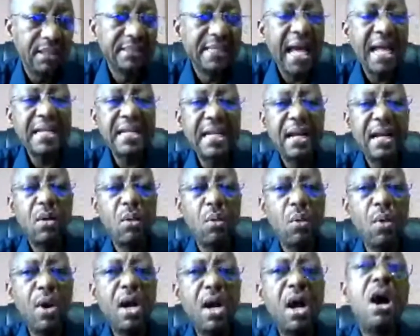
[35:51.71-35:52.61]
that
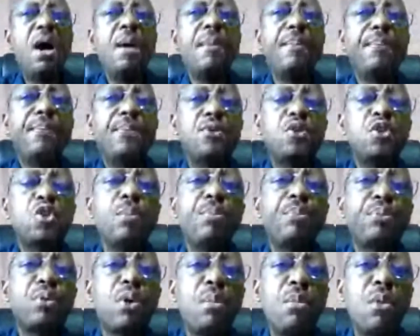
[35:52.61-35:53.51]
will help to
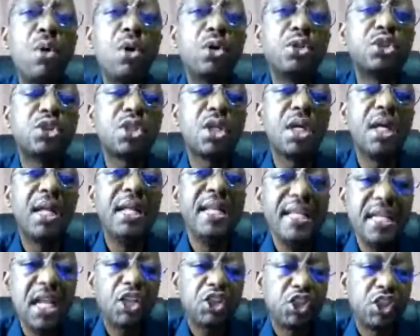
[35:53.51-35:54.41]
promote
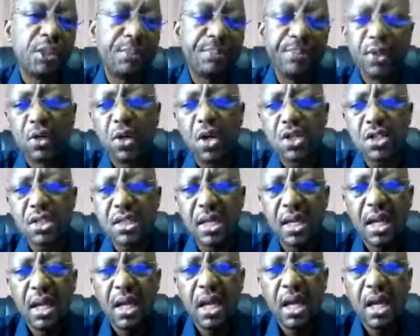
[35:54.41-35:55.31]
leadership, because